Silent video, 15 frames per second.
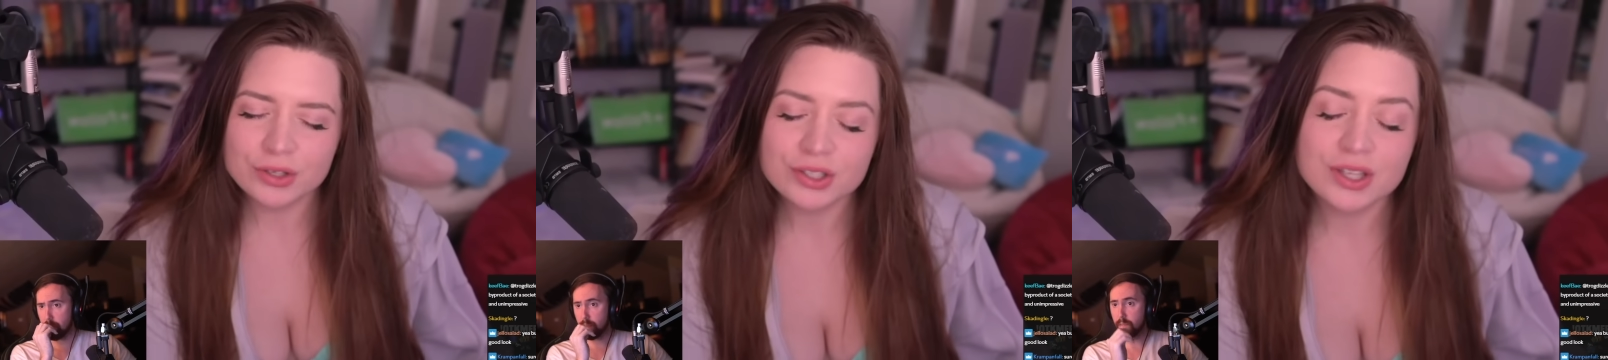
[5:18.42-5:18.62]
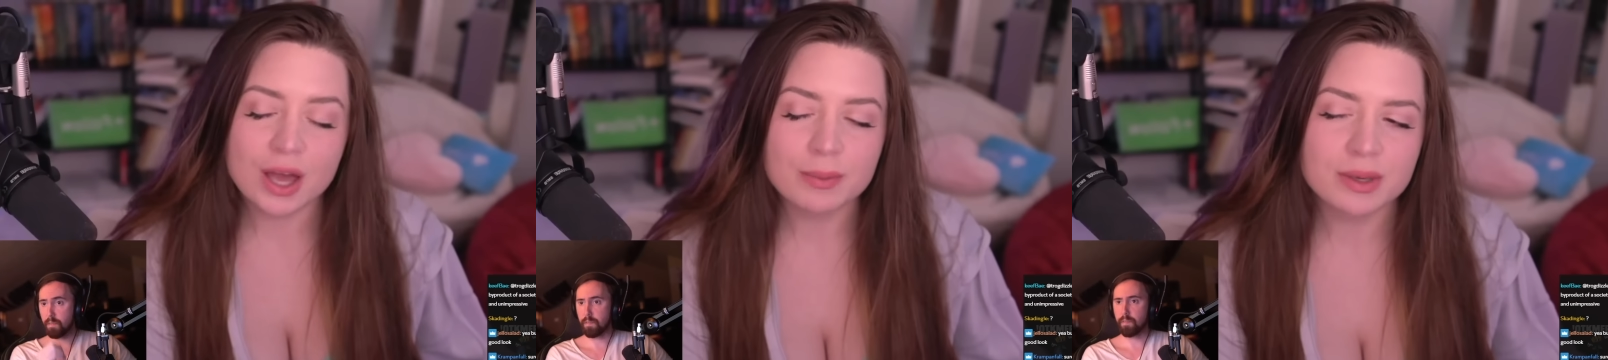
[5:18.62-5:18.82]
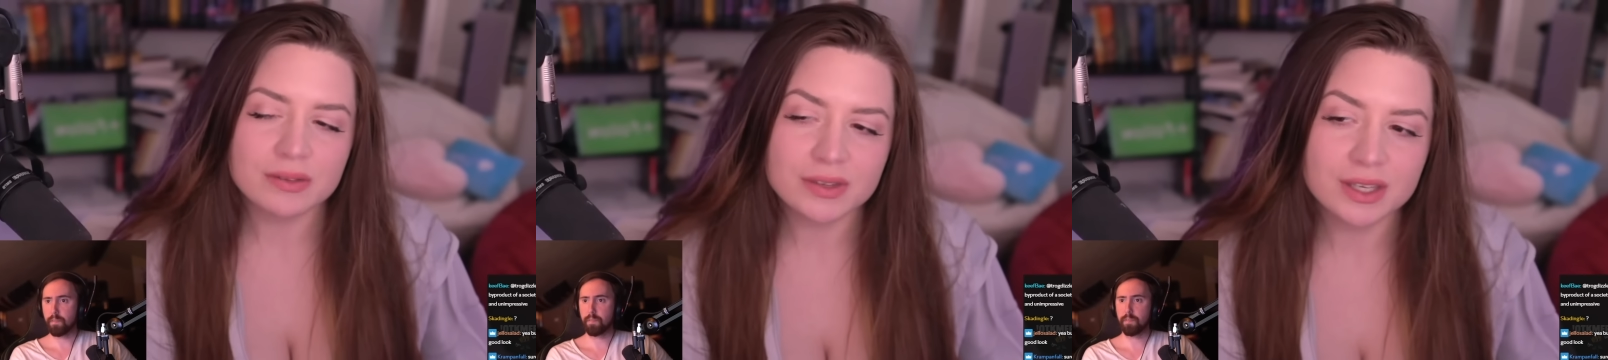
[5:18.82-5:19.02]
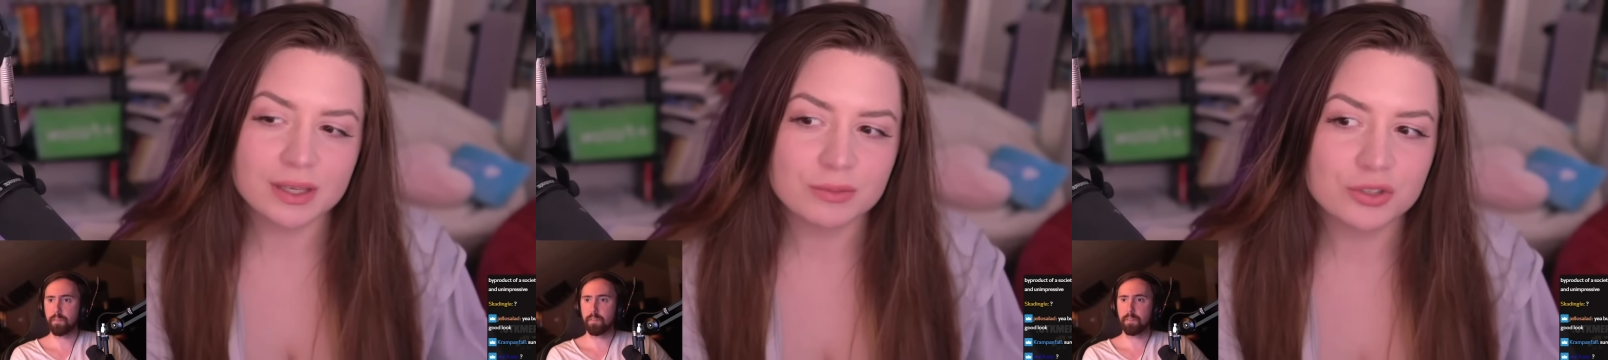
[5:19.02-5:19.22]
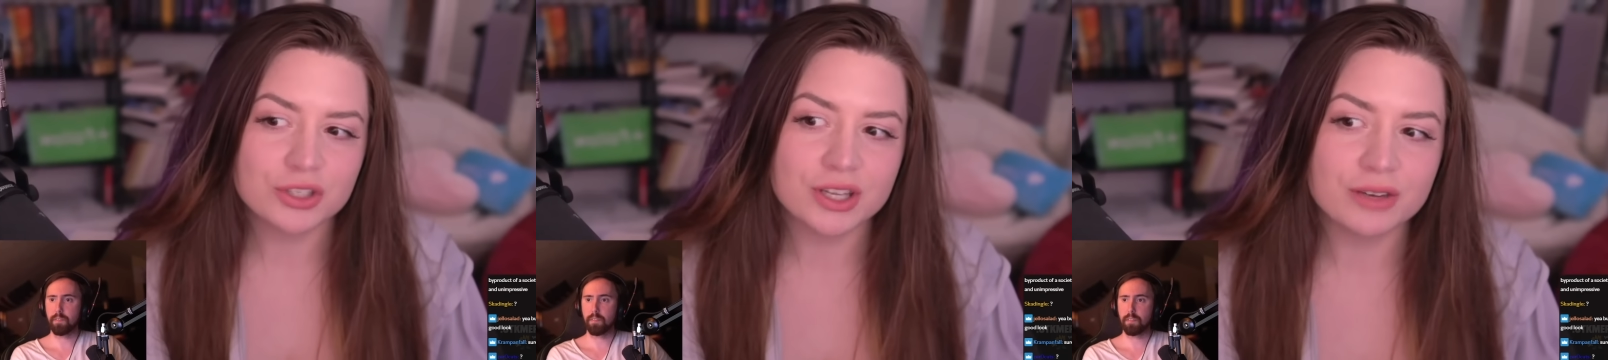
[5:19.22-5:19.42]
Speaker 1: stop giving
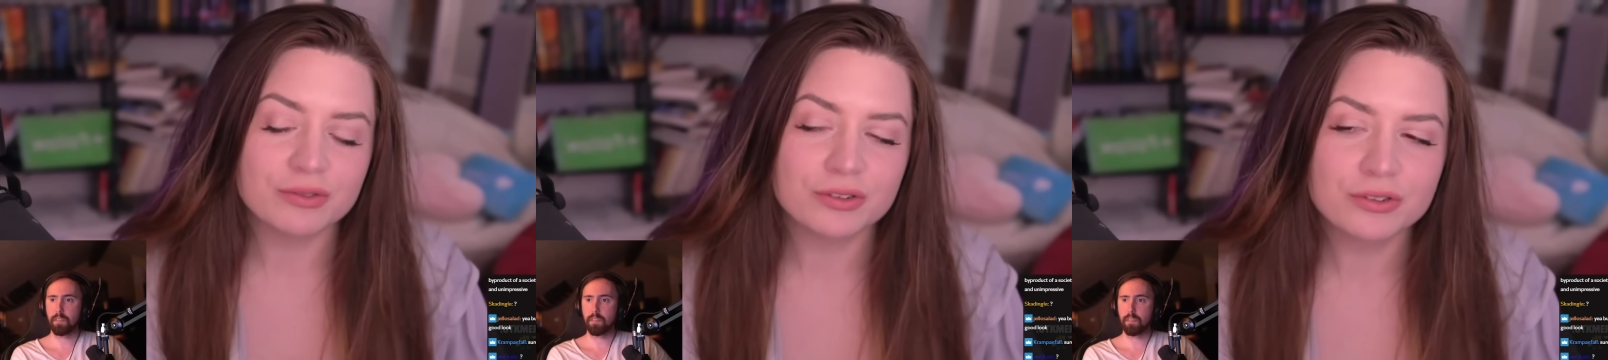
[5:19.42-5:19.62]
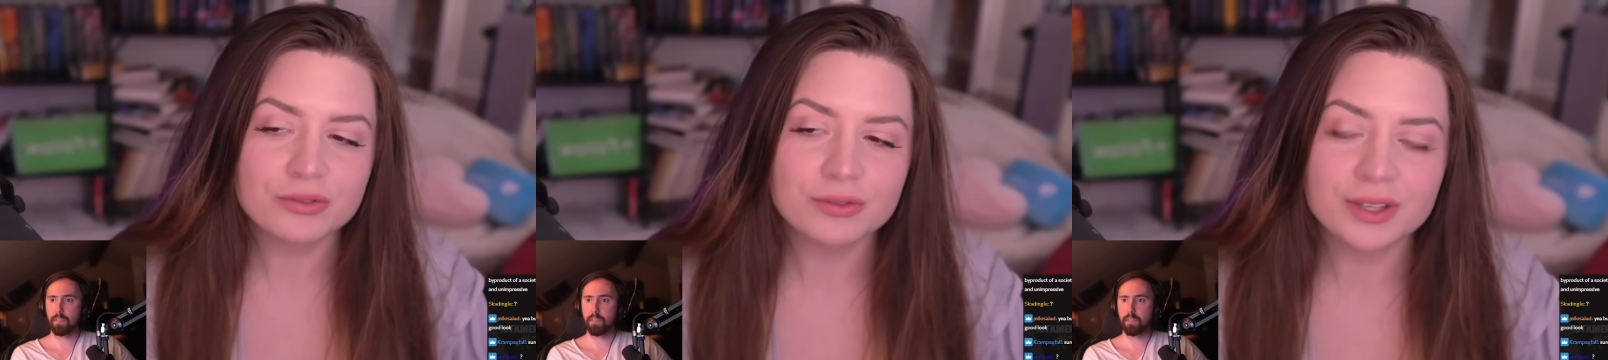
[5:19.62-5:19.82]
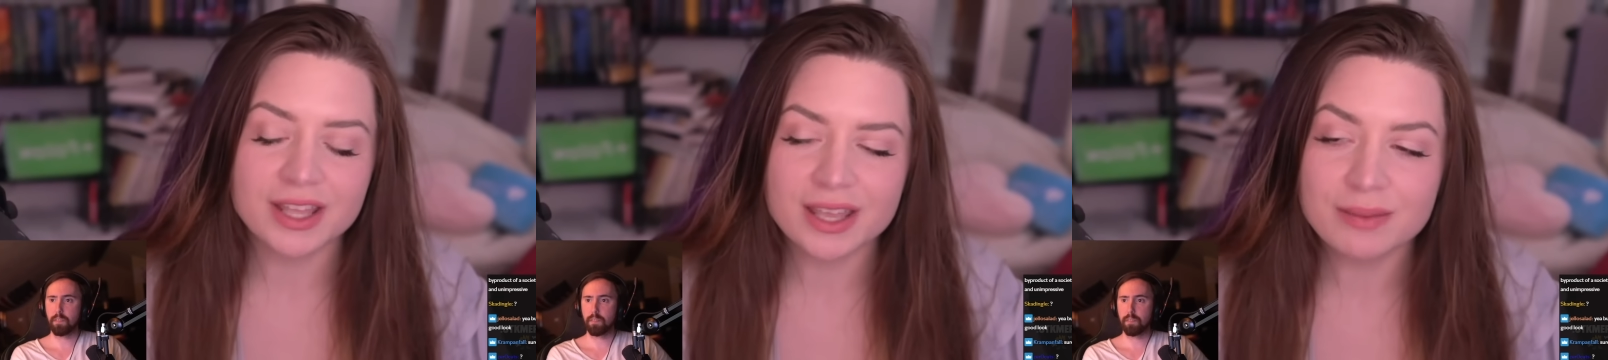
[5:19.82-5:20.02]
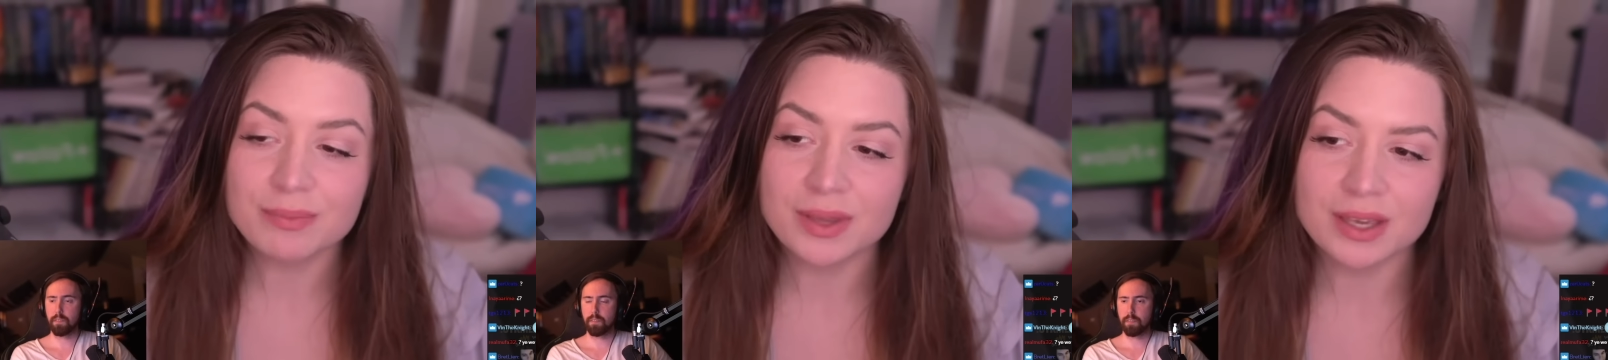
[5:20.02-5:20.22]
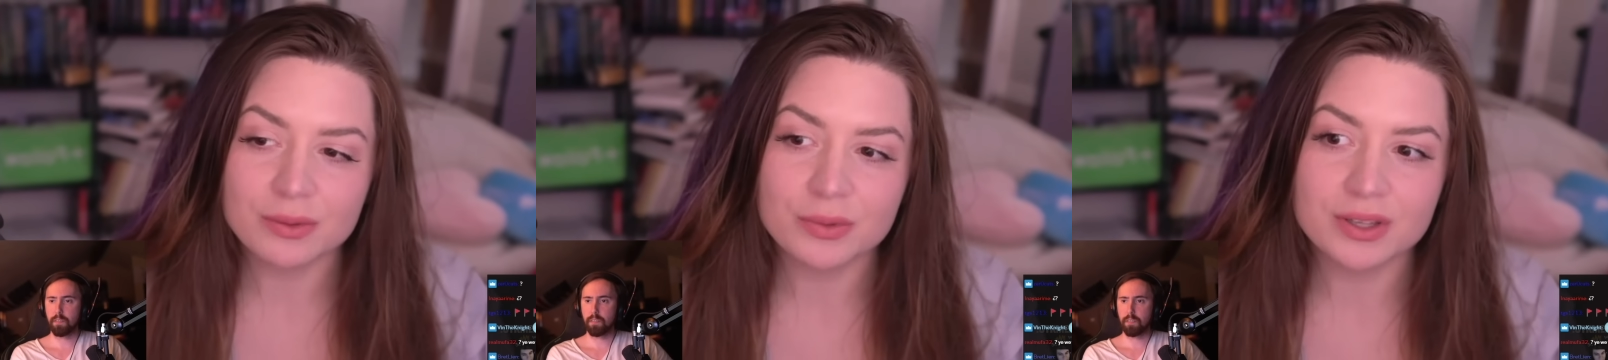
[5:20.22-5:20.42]
him shit for like
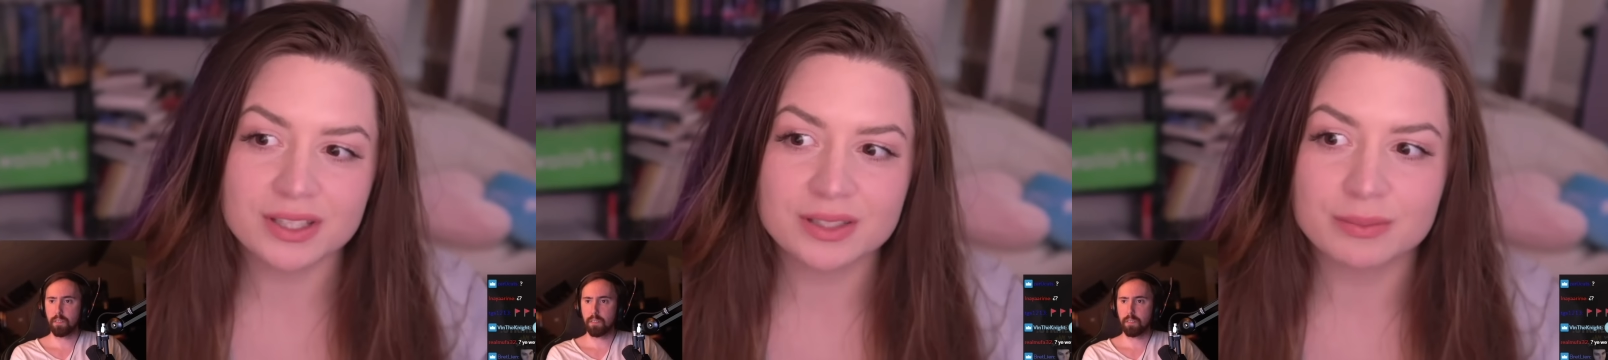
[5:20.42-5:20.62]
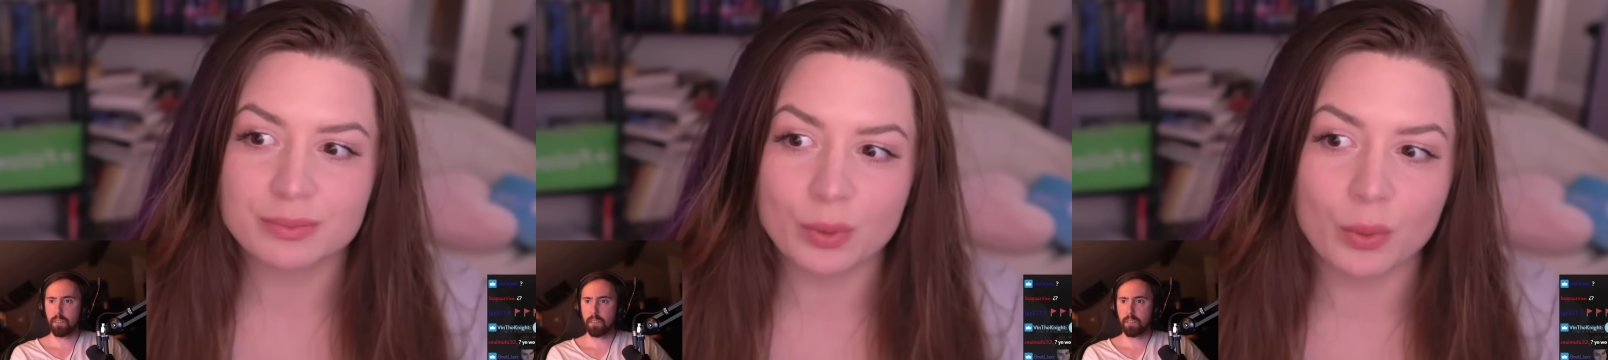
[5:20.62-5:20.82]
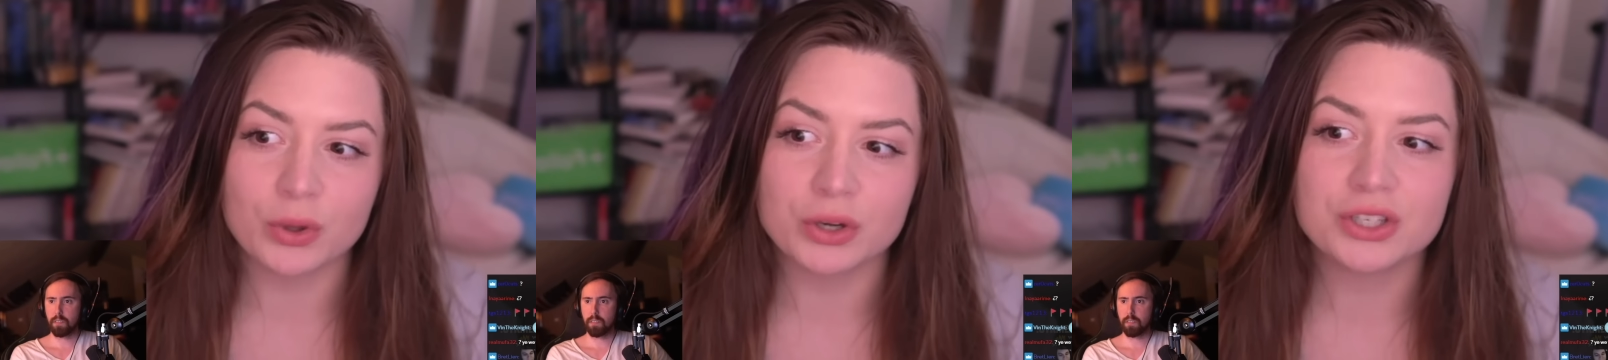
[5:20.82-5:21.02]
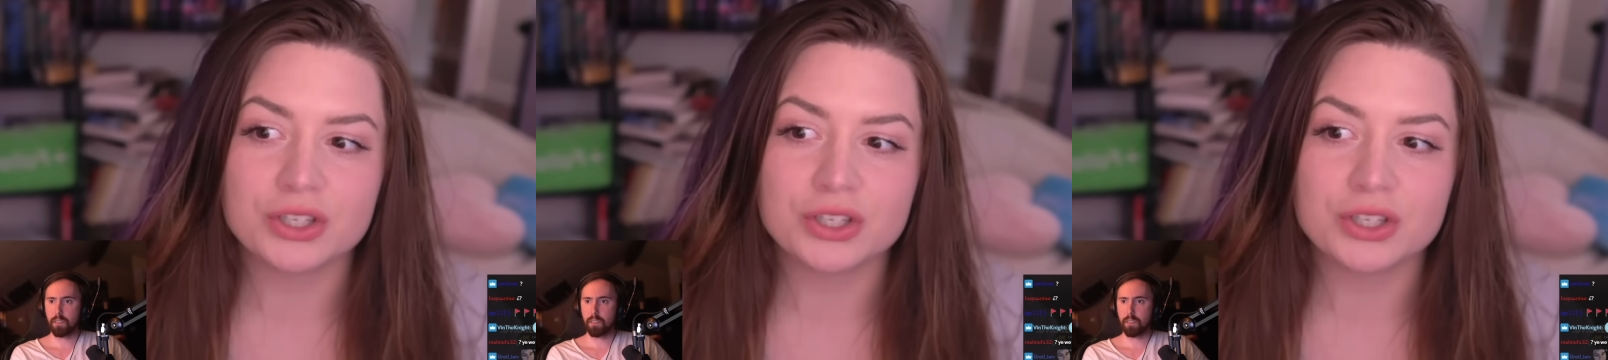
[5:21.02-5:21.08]
being with some porn